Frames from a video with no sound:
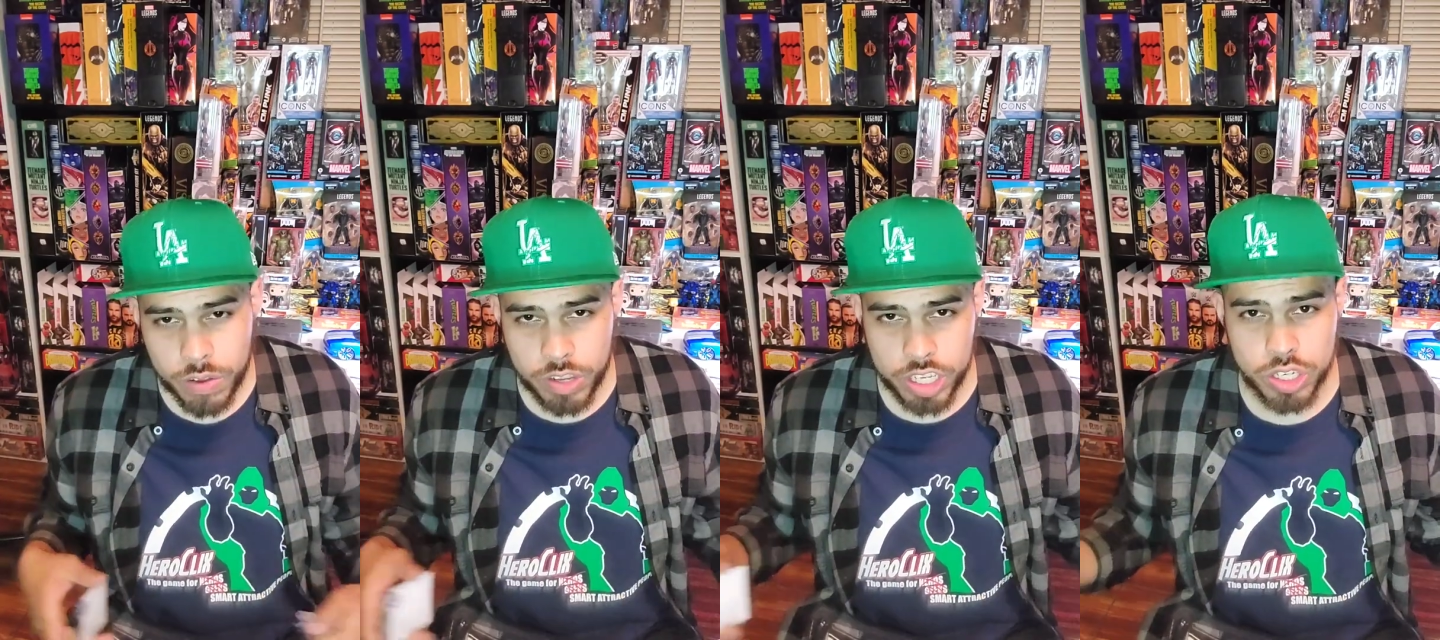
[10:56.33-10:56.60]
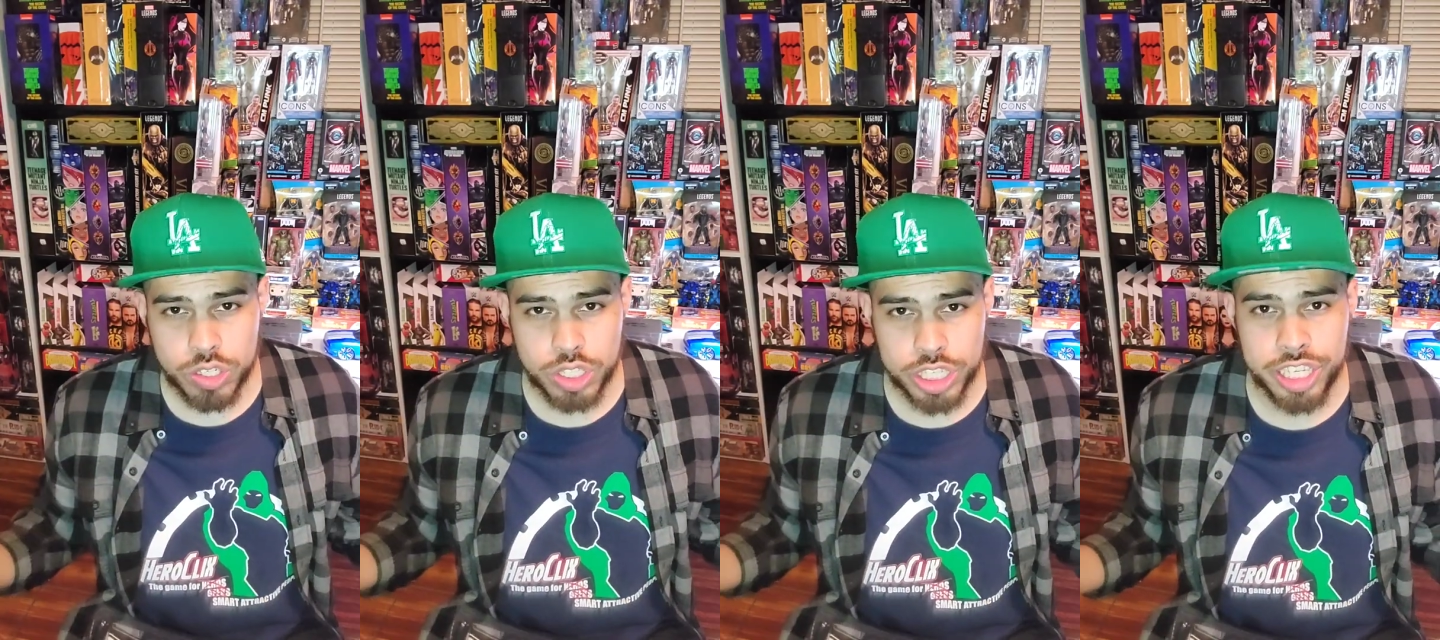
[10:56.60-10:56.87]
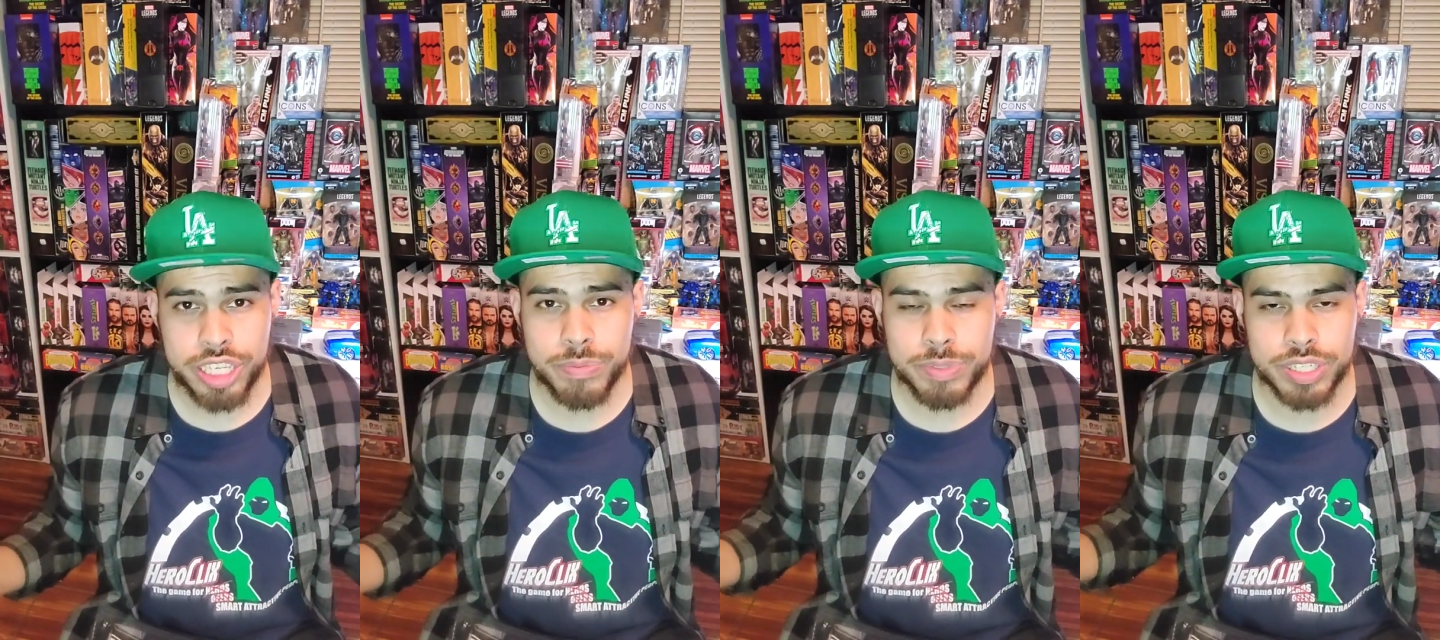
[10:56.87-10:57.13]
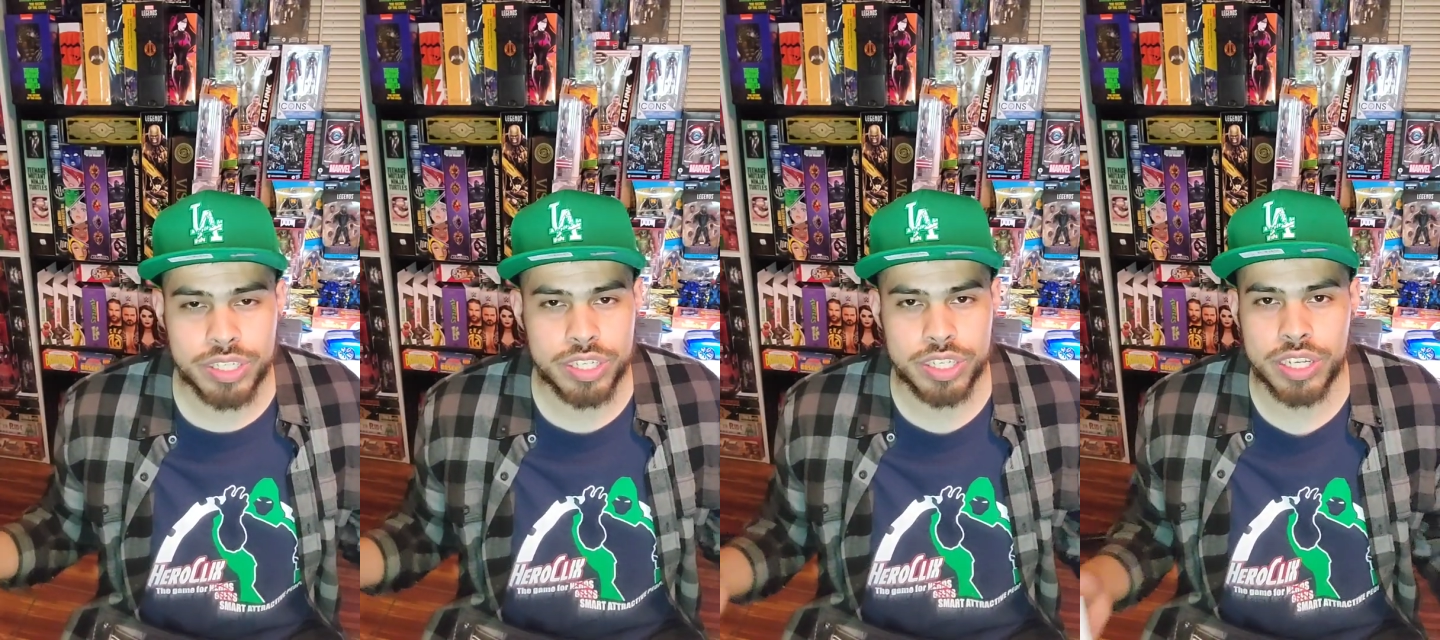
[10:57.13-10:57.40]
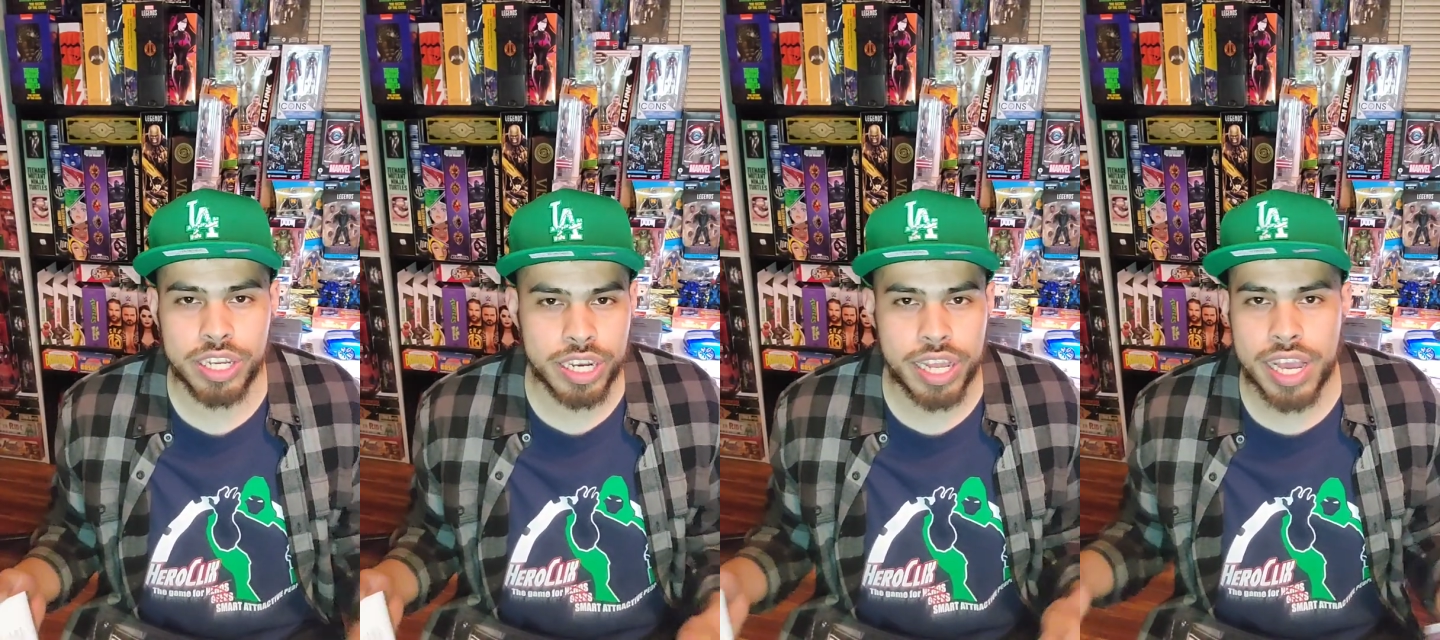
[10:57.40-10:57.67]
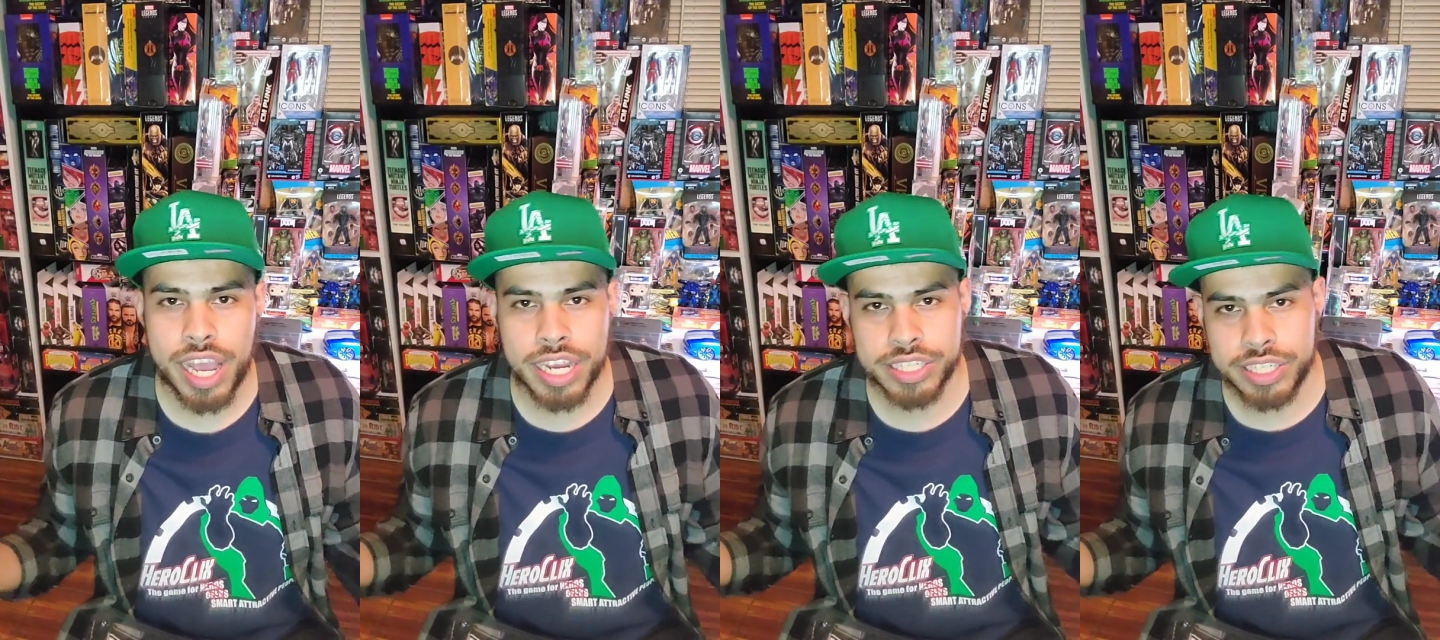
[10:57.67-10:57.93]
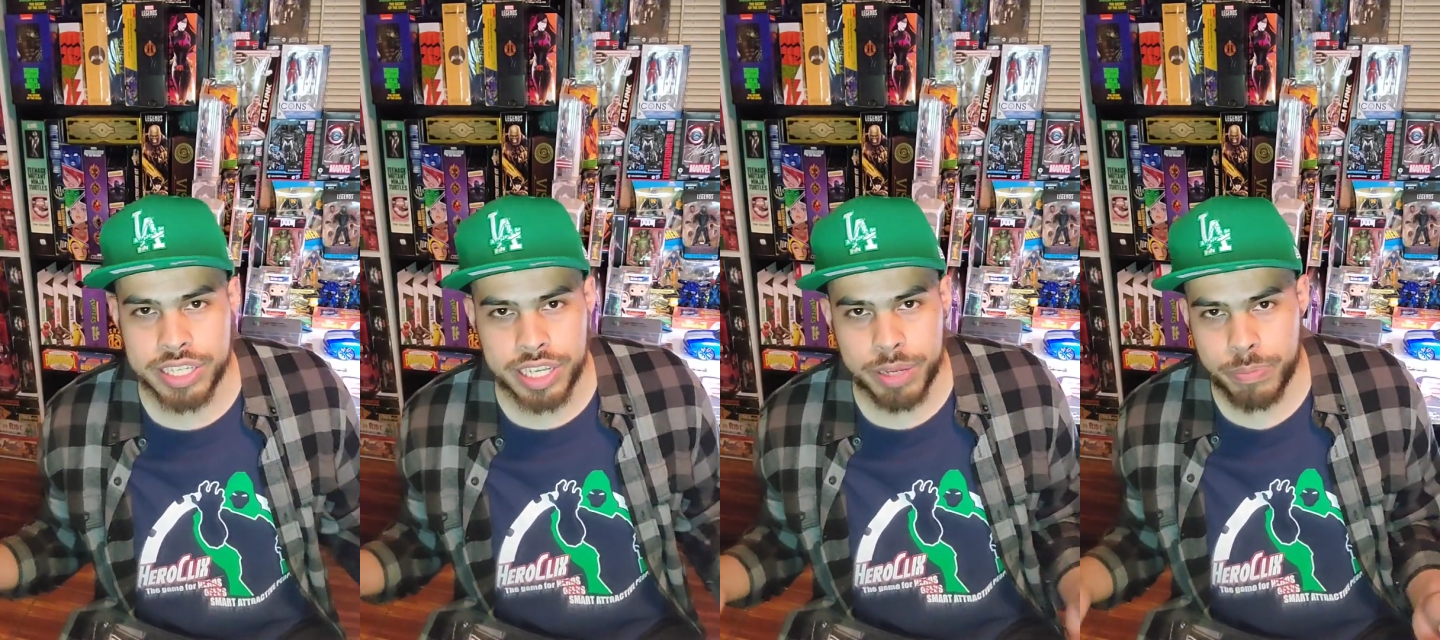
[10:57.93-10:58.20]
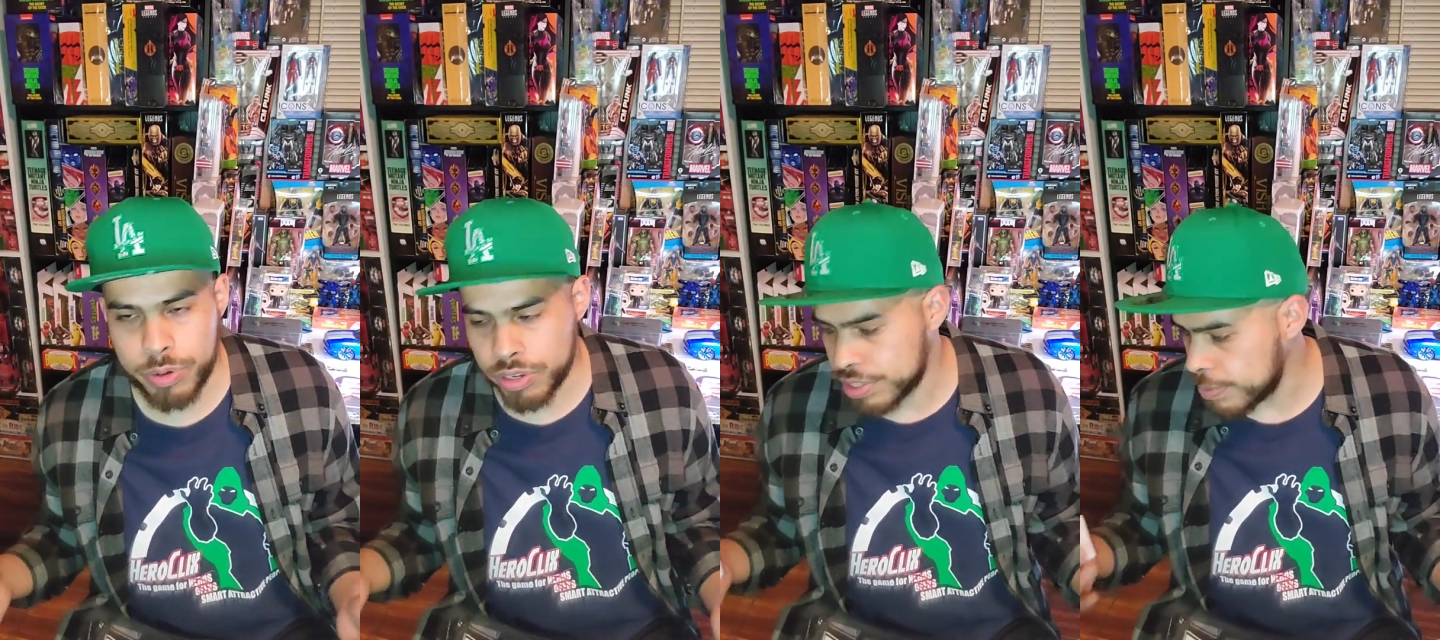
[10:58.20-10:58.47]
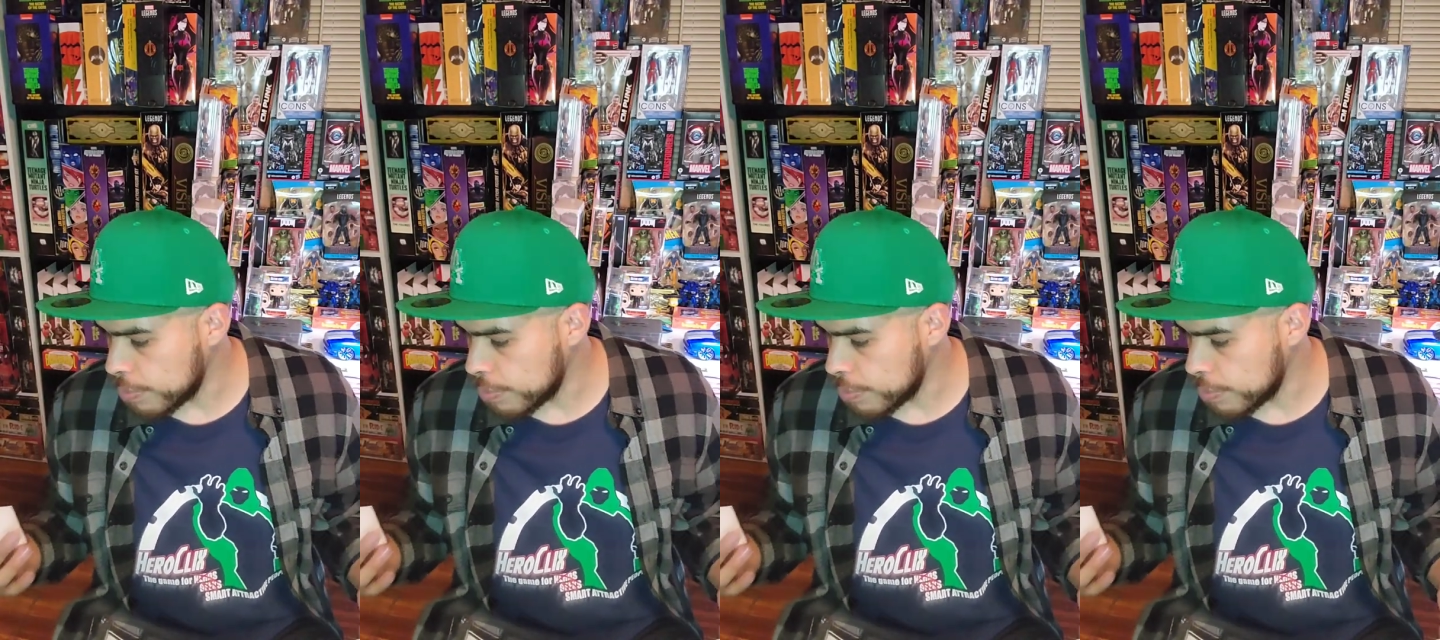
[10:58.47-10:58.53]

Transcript: in your teams, and actually get perks and